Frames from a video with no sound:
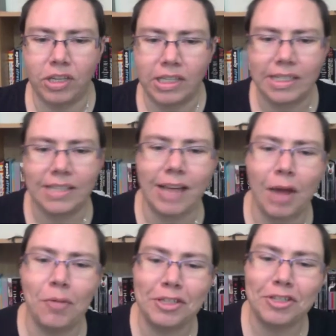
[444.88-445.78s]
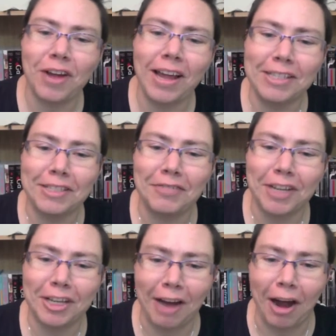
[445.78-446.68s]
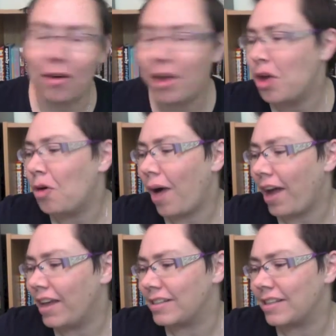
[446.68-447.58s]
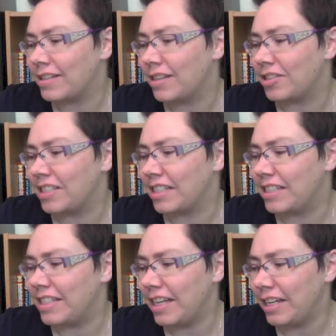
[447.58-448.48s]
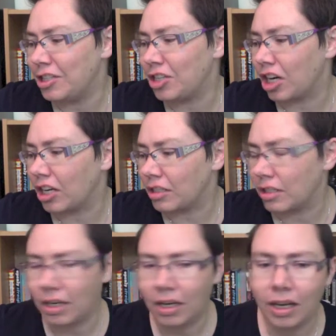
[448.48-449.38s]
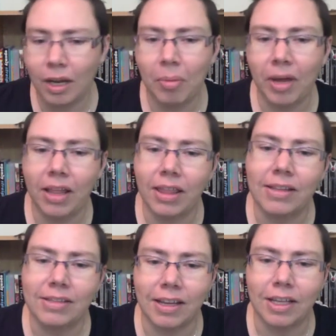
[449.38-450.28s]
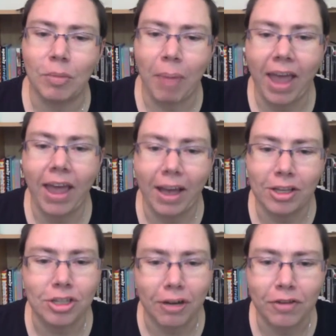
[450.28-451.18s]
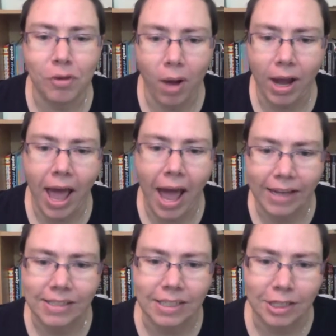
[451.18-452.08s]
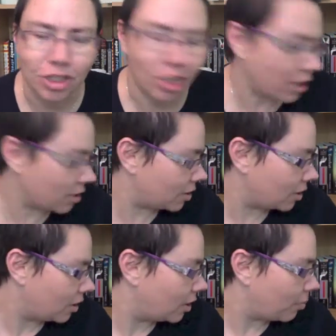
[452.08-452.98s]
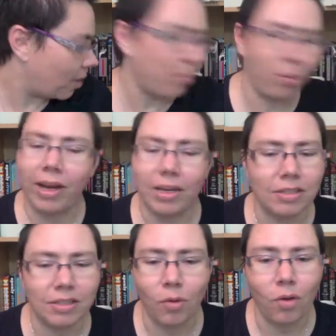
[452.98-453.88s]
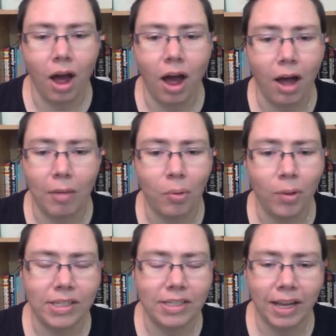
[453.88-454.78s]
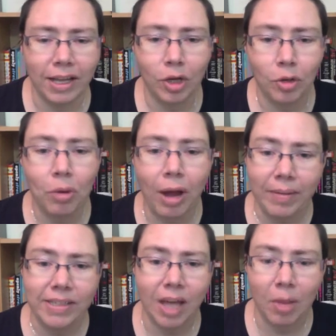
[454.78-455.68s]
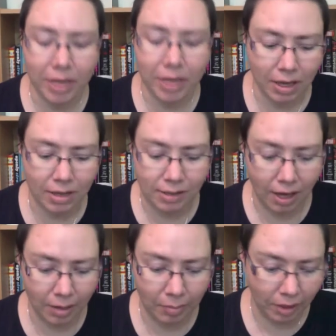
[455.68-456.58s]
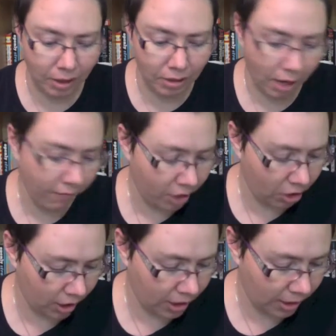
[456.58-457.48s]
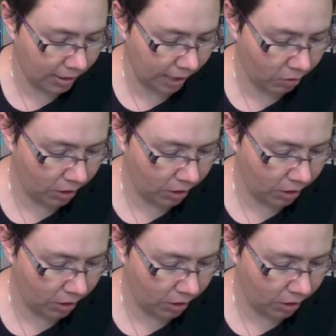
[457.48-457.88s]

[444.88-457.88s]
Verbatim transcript: I was trying to figure out why it says there's a t-shirt, but that's like you pay extra if you want to add a t-shirt. My brain is so not on point today. You can probably tell because I am like not figuring things out here.